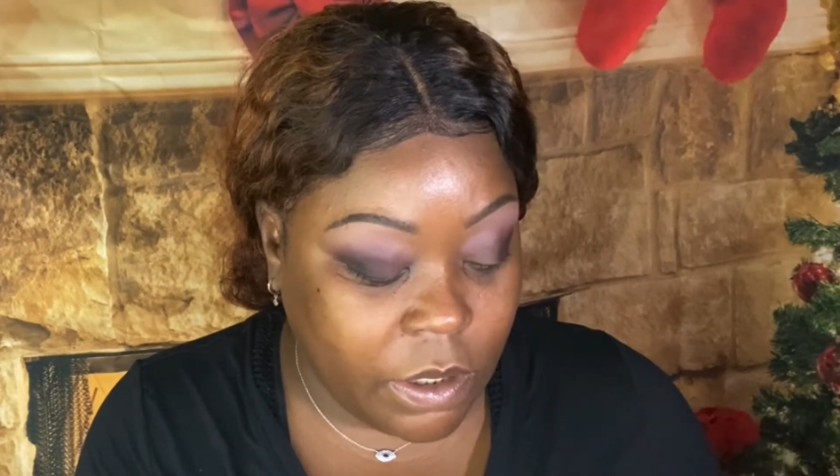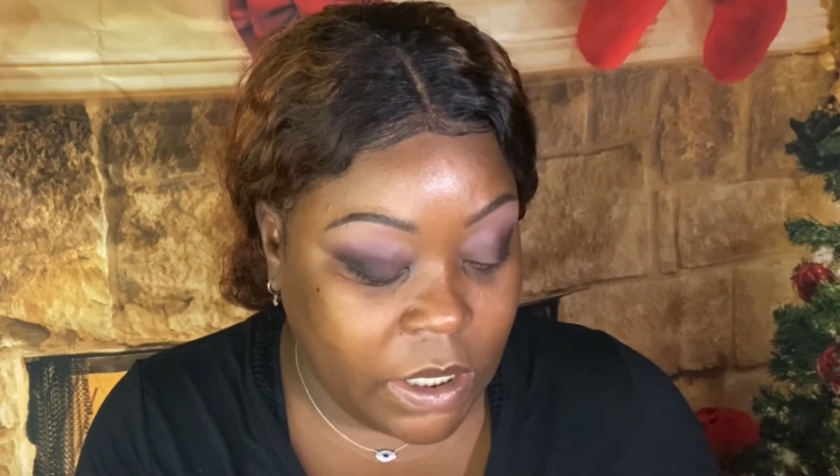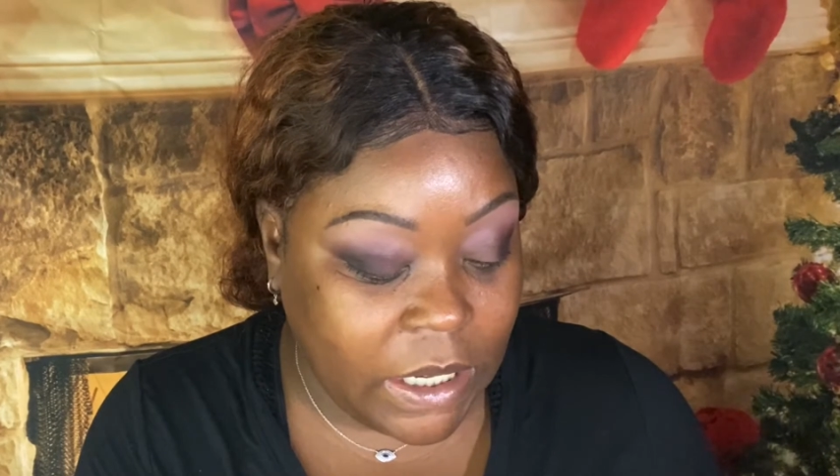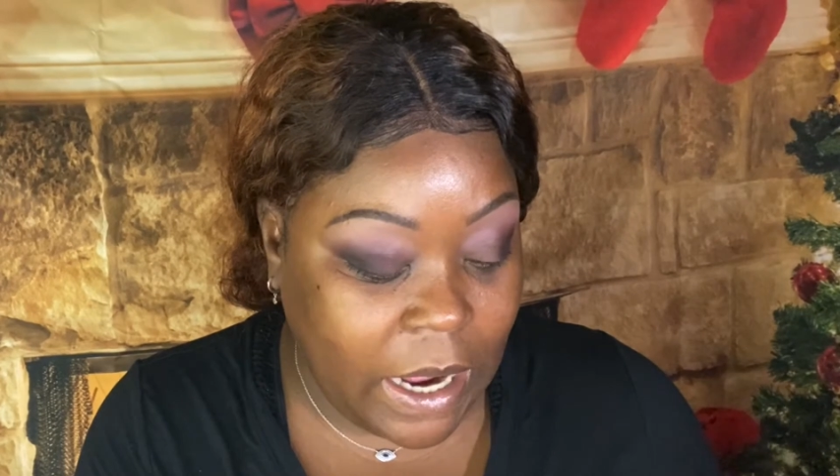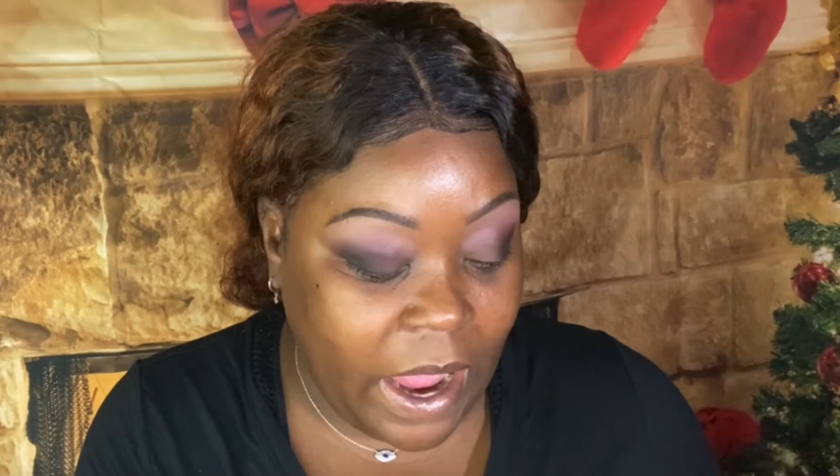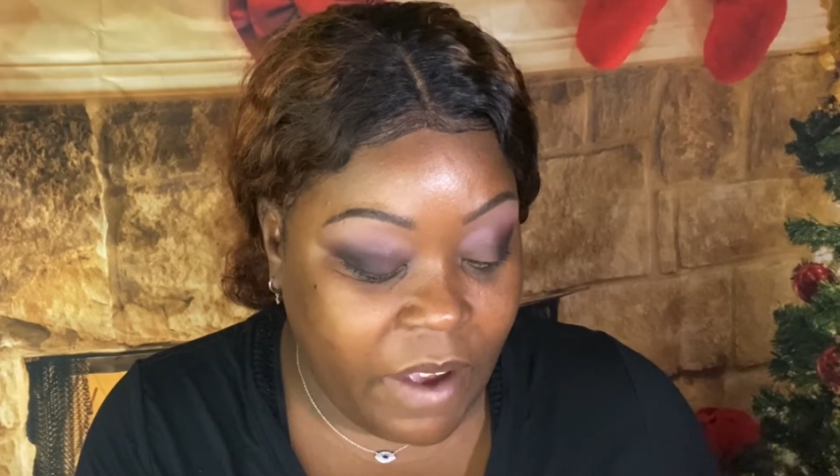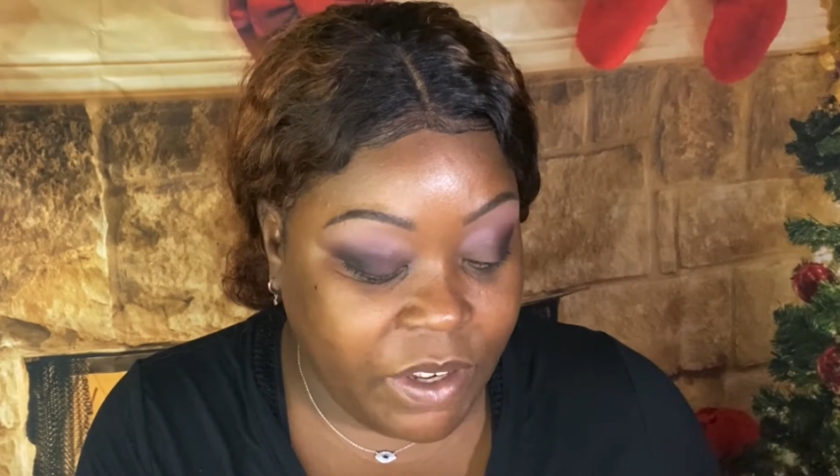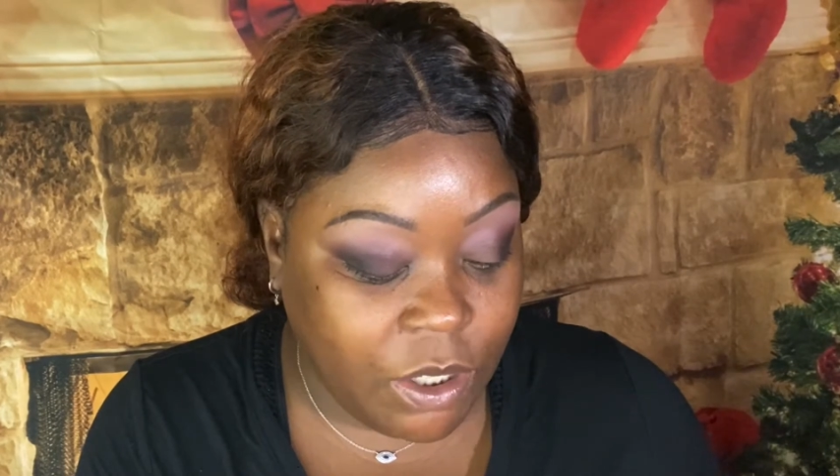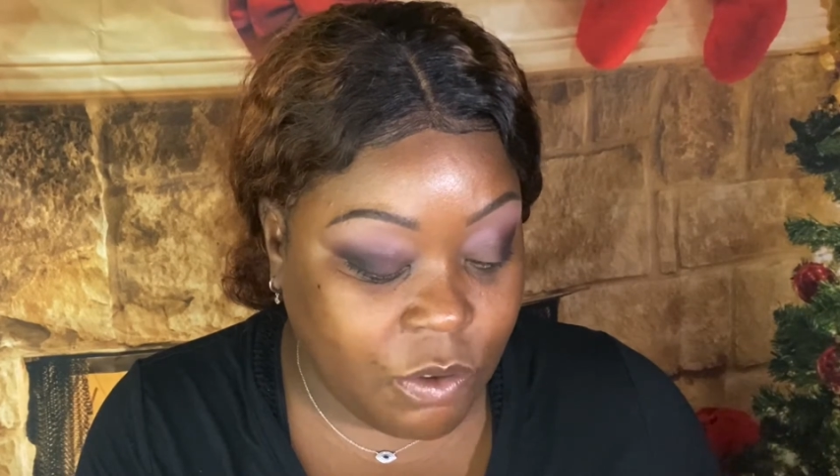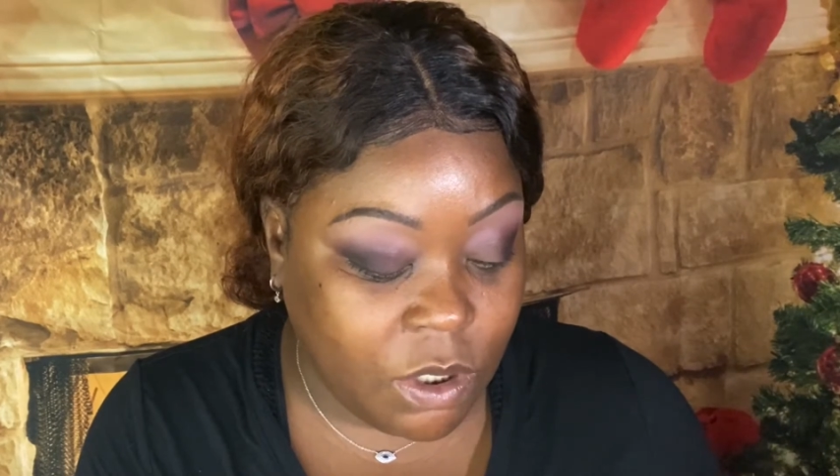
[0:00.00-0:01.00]
and I haven't
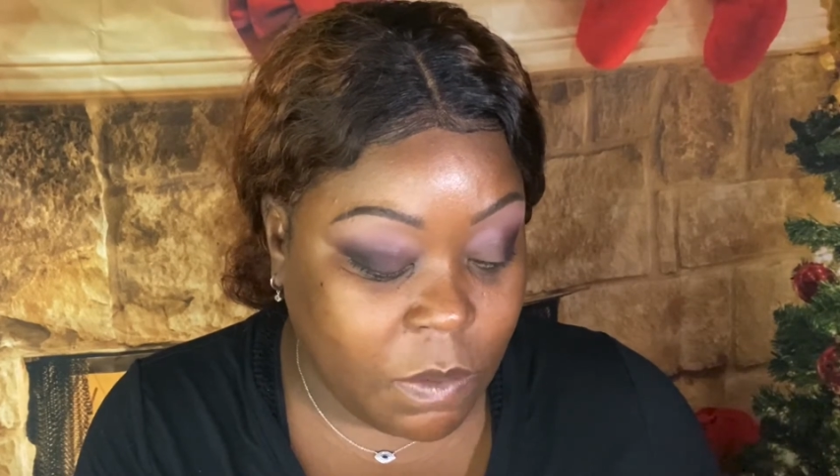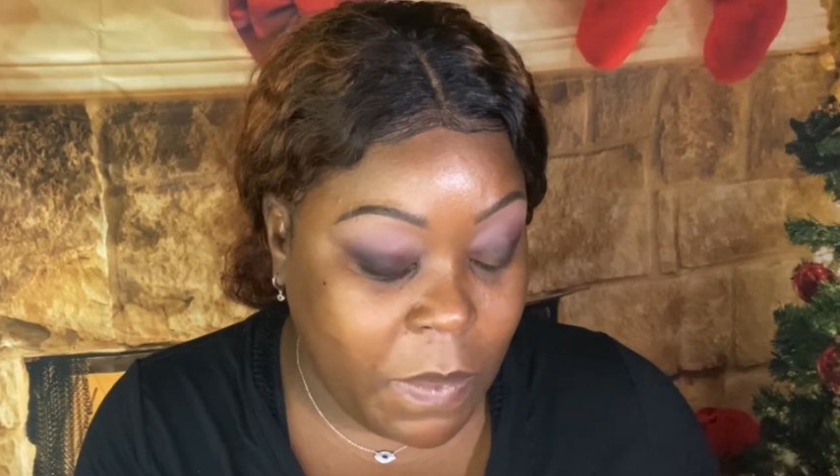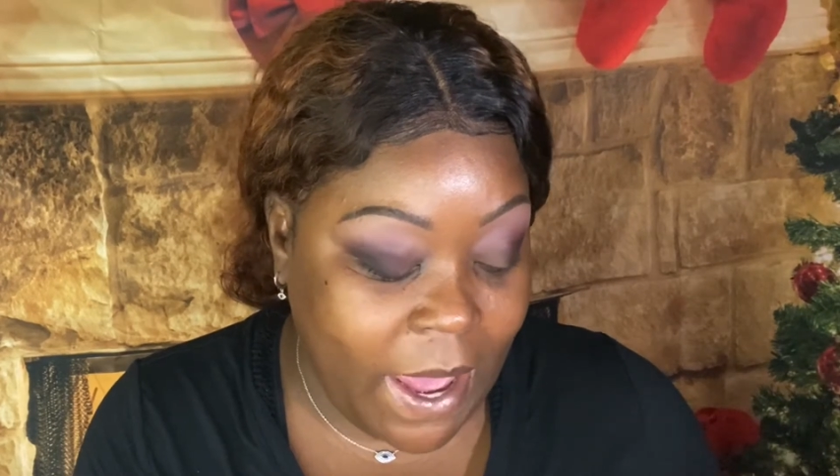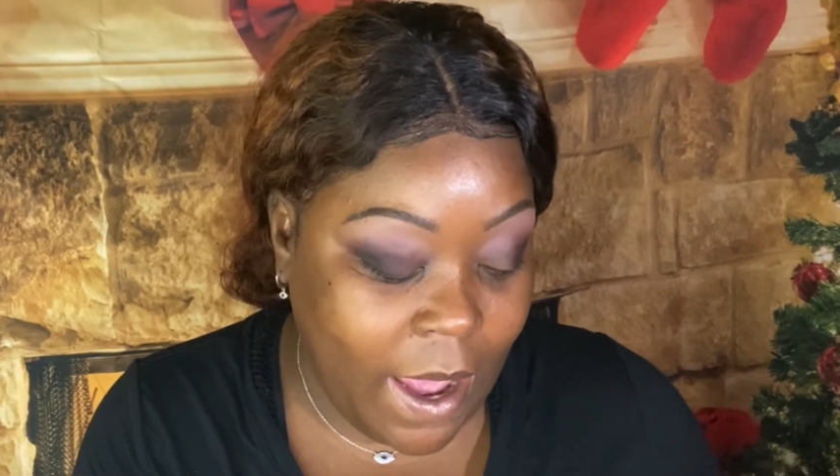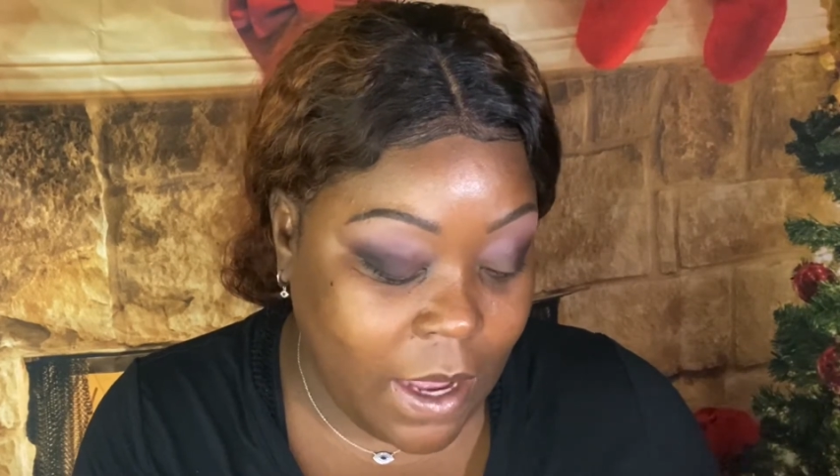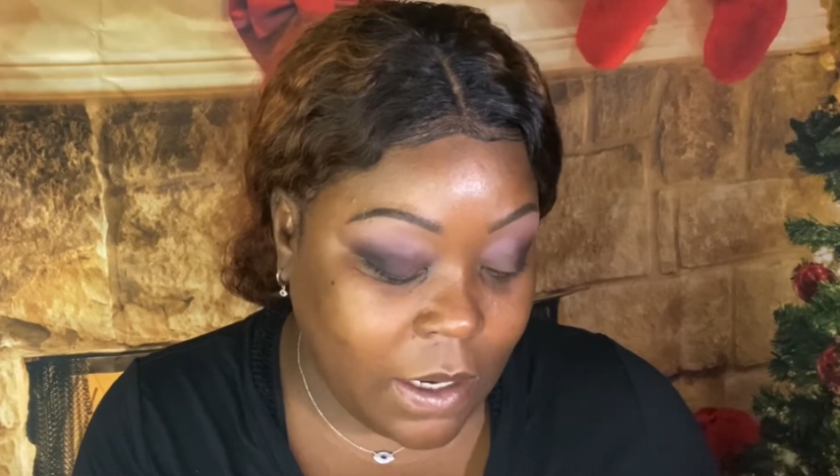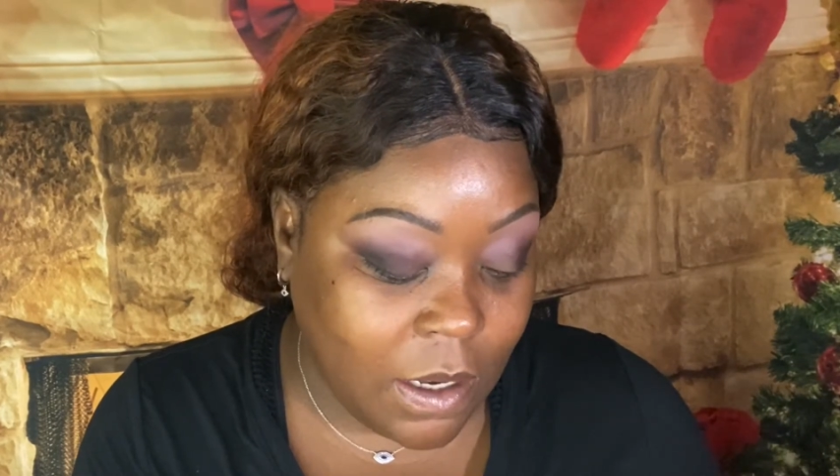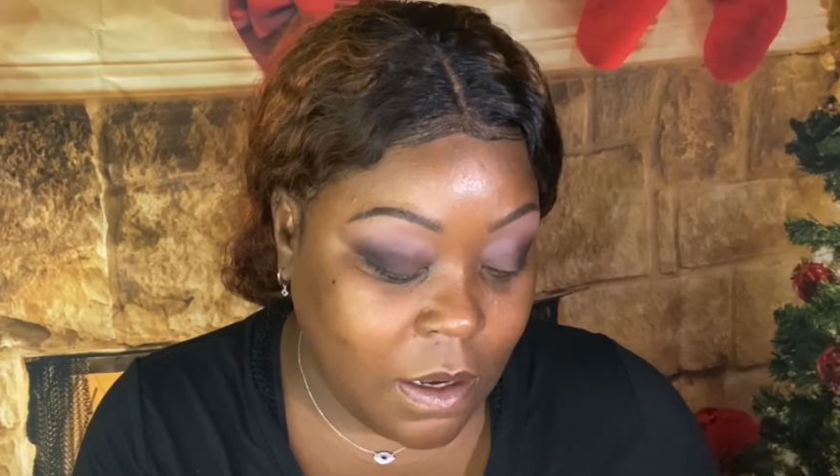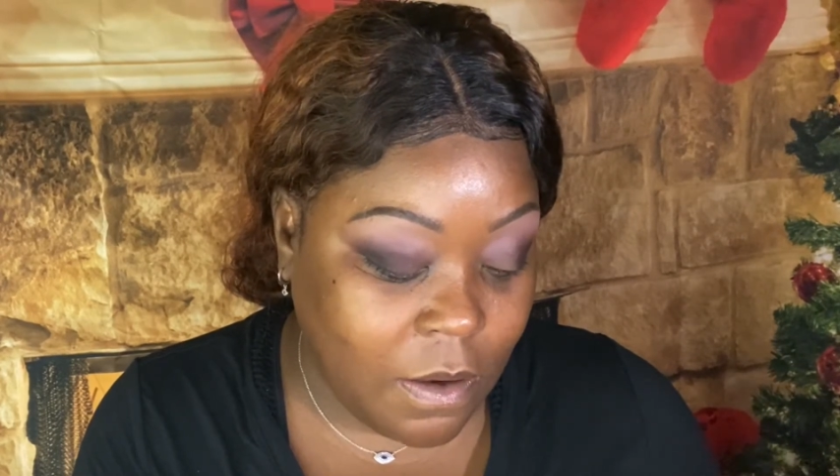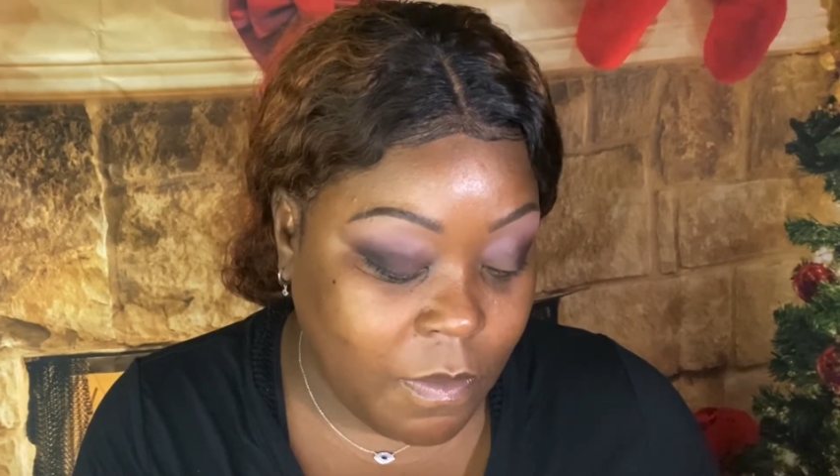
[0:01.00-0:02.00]
used Patty.